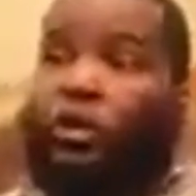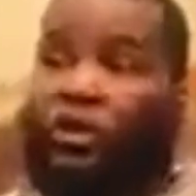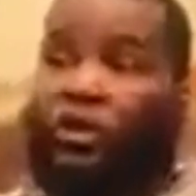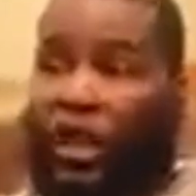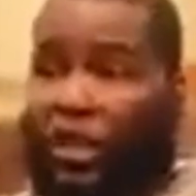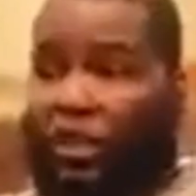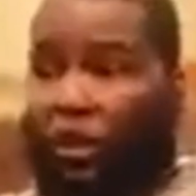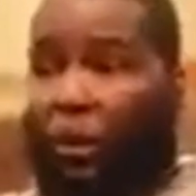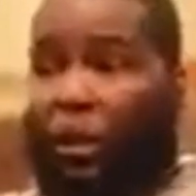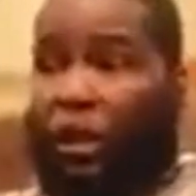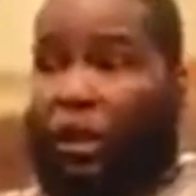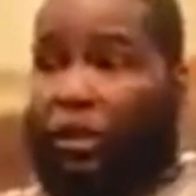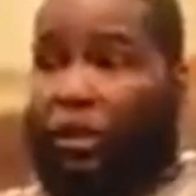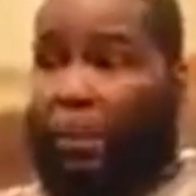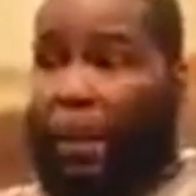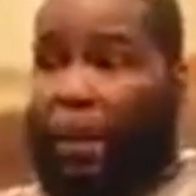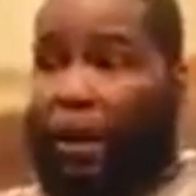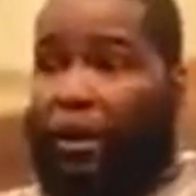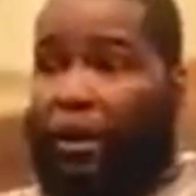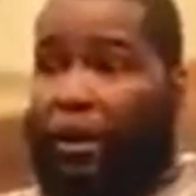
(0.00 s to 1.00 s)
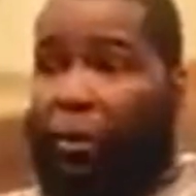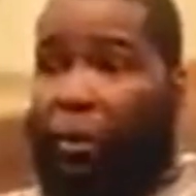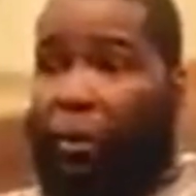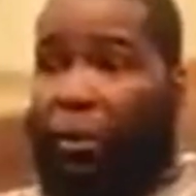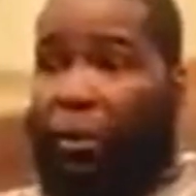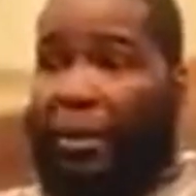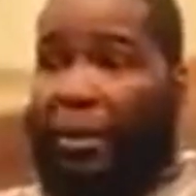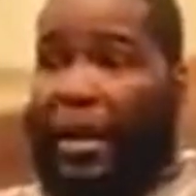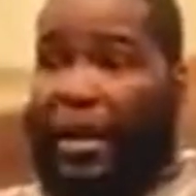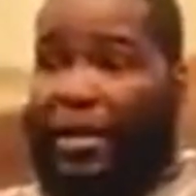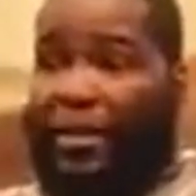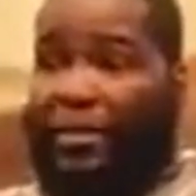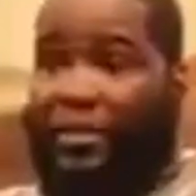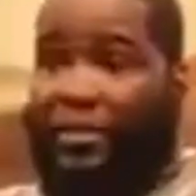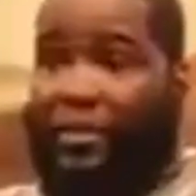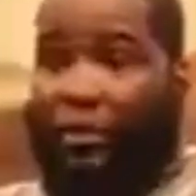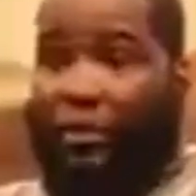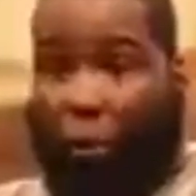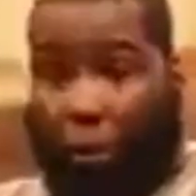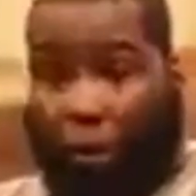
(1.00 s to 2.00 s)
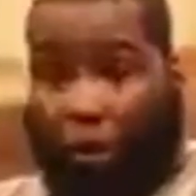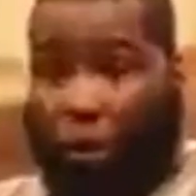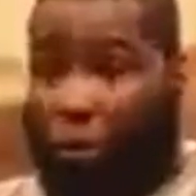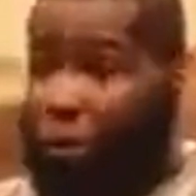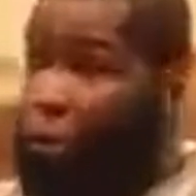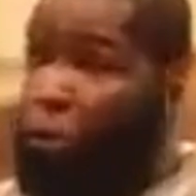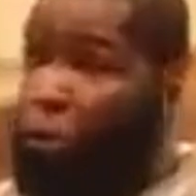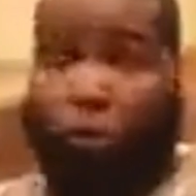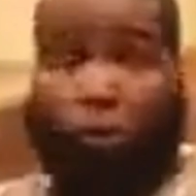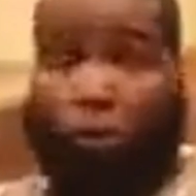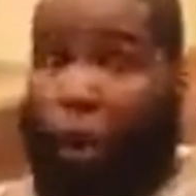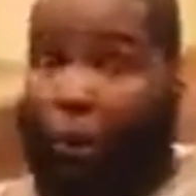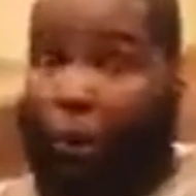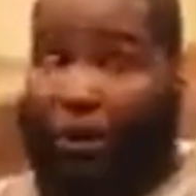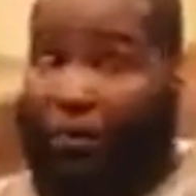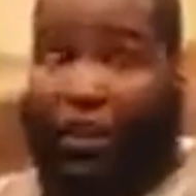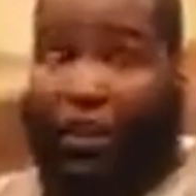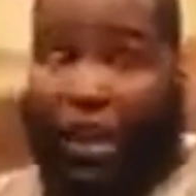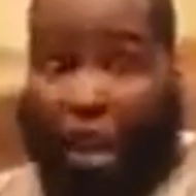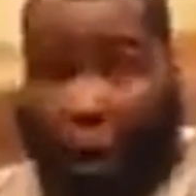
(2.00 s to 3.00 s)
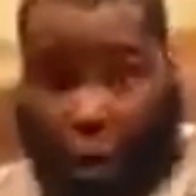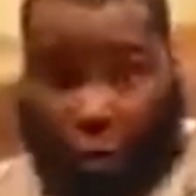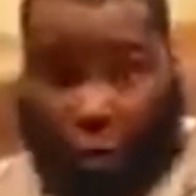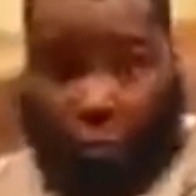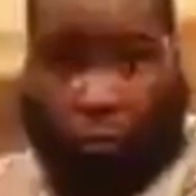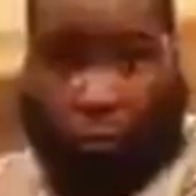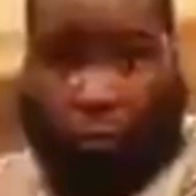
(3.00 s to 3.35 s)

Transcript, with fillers: just so it looks better than the woman next door to you who you don't even know.